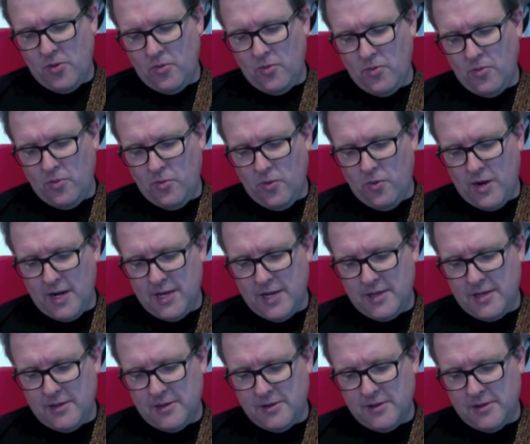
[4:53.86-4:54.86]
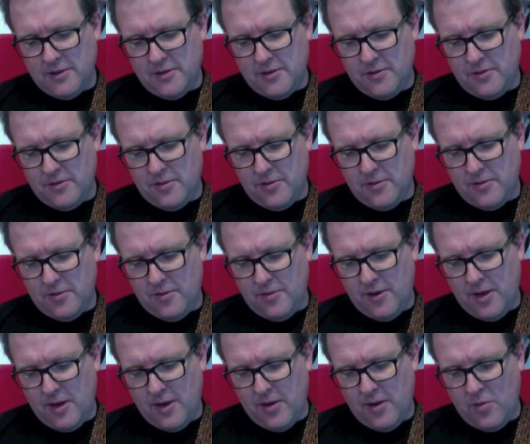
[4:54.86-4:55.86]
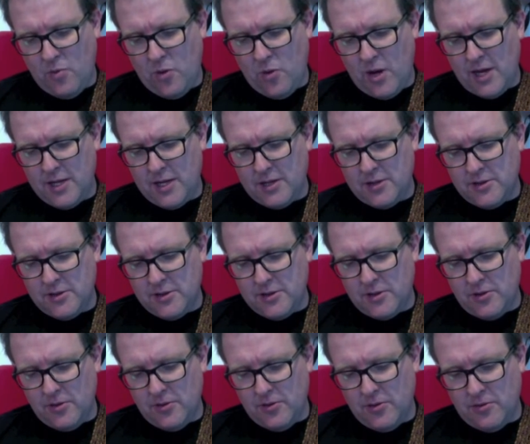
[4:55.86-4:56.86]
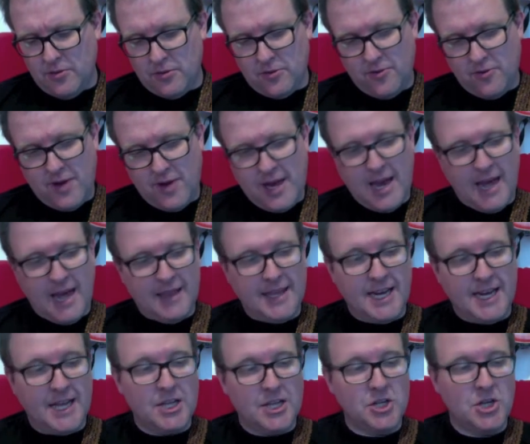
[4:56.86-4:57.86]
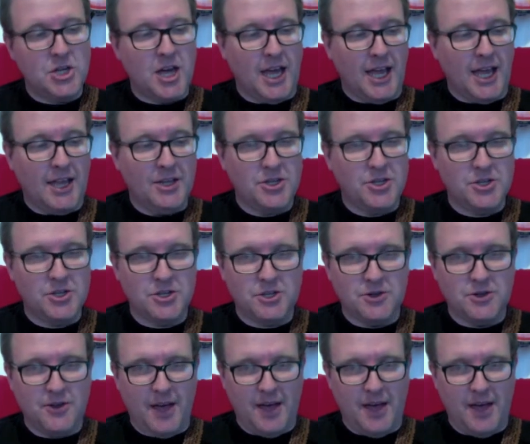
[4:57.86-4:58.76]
1, 2, 3, 1, 2, 3, and then I changed to A